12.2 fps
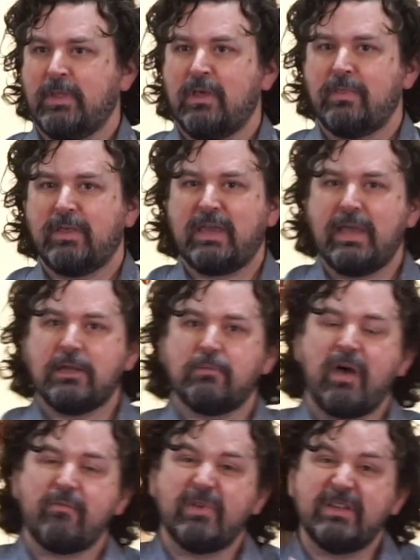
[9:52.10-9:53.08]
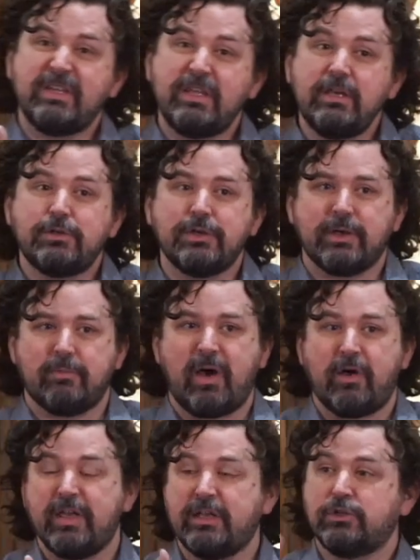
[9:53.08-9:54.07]
the kingdom I've been teaching
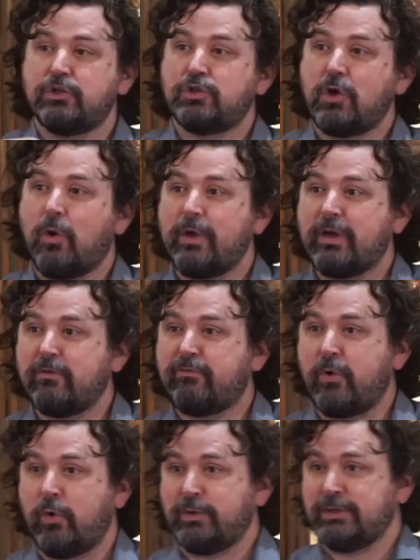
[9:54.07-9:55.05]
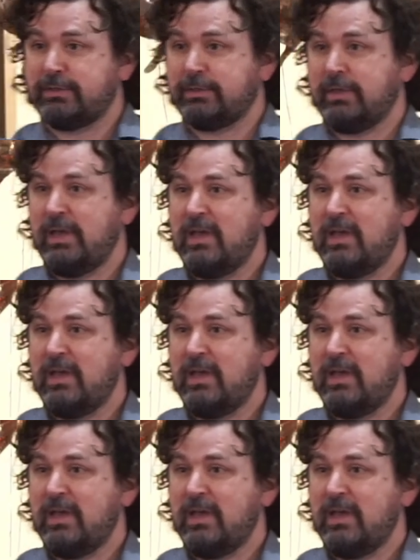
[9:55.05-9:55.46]
about and showing folks,